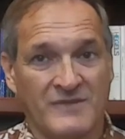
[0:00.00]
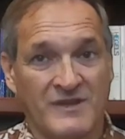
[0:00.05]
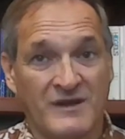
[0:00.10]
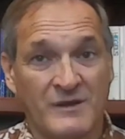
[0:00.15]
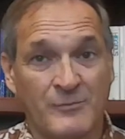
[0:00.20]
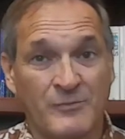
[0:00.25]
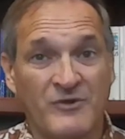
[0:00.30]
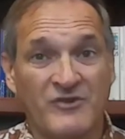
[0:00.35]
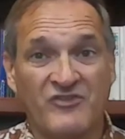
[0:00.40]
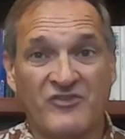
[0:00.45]

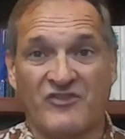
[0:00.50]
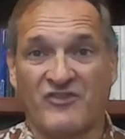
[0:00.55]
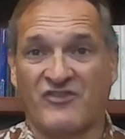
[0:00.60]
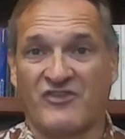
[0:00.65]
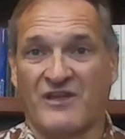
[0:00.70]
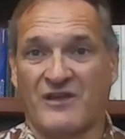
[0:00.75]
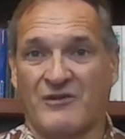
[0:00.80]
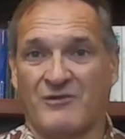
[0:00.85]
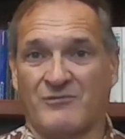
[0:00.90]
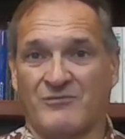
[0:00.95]
In a prison
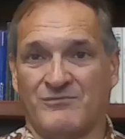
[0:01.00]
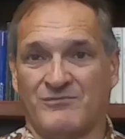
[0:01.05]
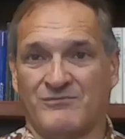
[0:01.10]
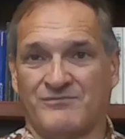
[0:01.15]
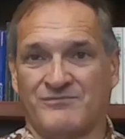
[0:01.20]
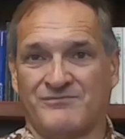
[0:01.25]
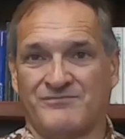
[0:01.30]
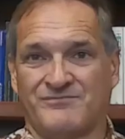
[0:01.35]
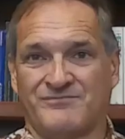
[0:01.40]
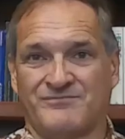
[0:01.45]
cell,
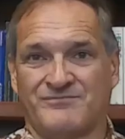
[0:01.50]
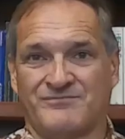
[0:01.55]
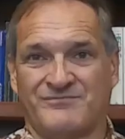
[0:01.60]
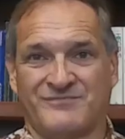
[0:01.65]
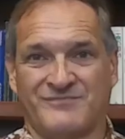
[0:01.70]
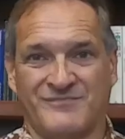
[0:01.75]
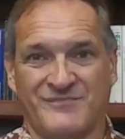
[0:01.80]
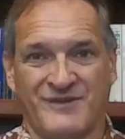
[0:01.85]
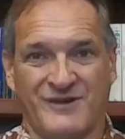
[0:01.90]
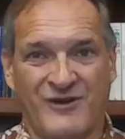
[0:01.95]

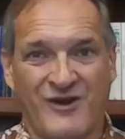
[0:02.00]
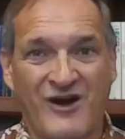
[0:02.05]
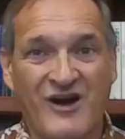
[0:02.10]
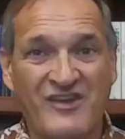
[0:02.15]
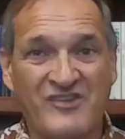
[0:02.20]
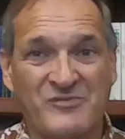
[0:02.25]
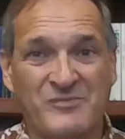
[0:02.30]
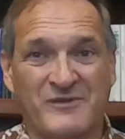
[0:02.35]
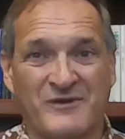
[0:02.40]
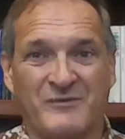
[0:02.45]
in a
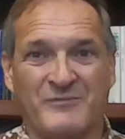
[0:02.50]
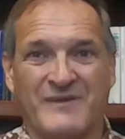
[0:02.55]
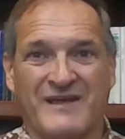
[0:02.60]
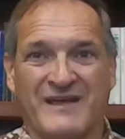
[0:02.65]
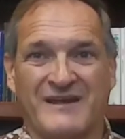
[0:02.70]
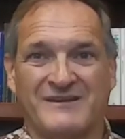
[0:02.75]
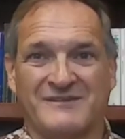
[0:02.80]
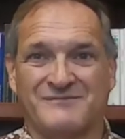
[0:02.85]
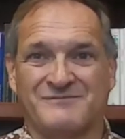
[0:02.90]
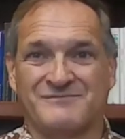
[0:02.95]
hospital
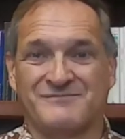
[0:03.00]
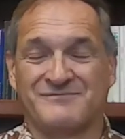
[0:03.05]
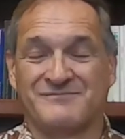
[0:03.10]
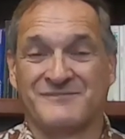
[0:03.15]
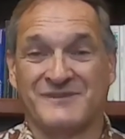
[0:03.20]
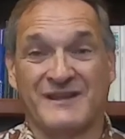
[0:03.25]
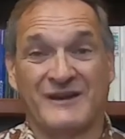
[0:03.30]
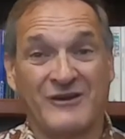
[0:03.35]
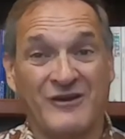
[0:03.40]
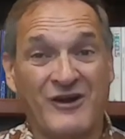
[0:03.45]
bed,
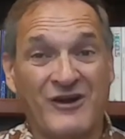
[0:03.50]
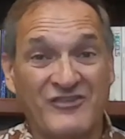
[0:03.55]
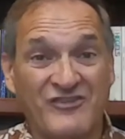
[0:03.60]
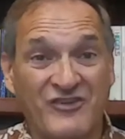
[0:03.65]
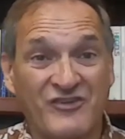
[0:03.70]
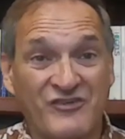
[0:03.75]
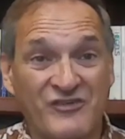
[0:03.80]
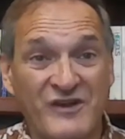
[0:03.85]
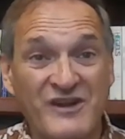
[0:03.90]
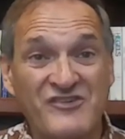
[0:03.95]
in a
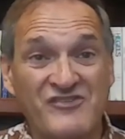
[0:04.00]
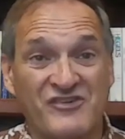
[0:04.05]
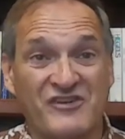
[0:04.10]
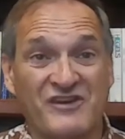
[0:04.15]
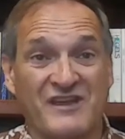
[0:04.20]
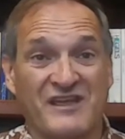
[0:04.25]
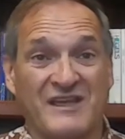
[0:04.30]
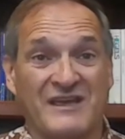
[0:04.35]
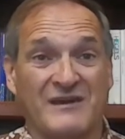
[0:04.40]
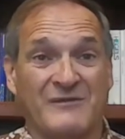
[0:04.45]

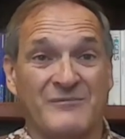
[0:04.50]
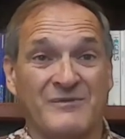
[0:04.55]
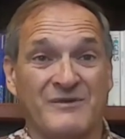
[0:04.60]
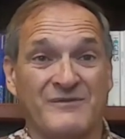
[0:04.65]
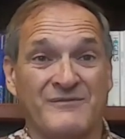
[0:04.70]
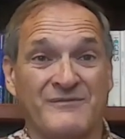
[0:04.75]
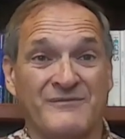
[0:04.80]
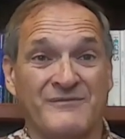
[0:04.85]
concentration camp.